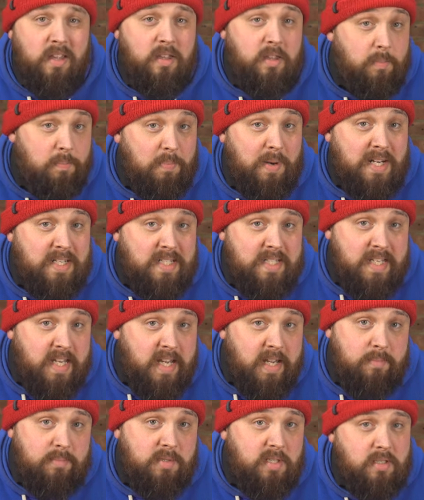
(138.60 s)
The blunt
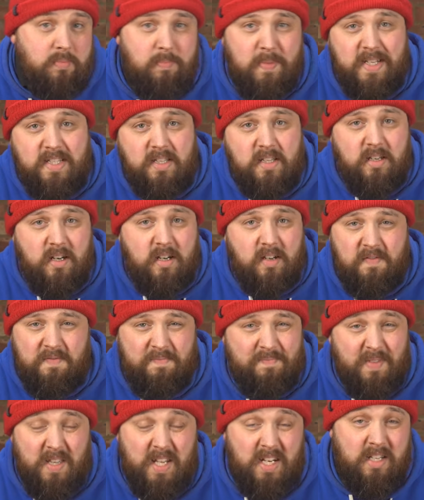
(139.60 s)
tip just makes the knife
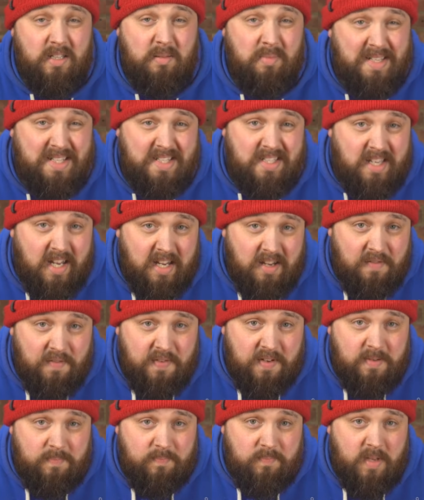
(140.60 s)
a little bit
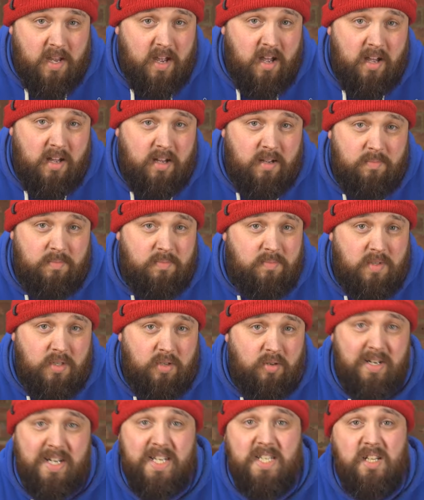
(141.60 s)
safer.
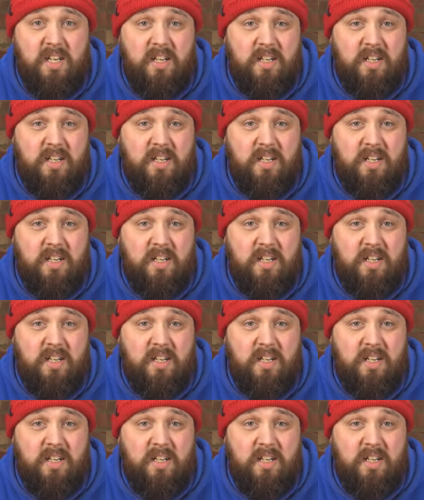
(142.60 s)
You're less